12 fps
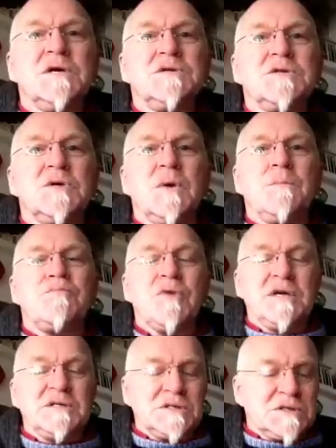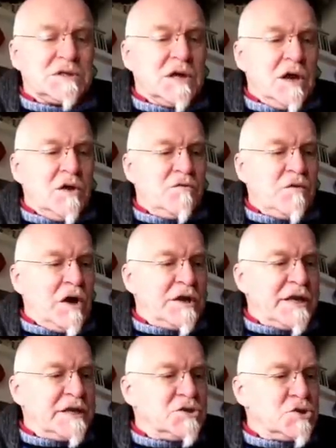to embrace
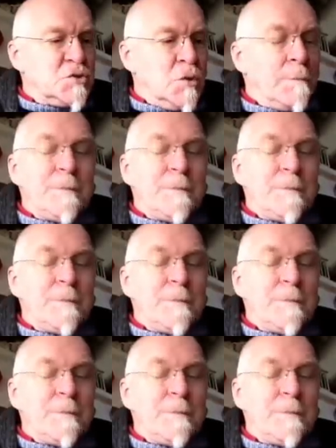financial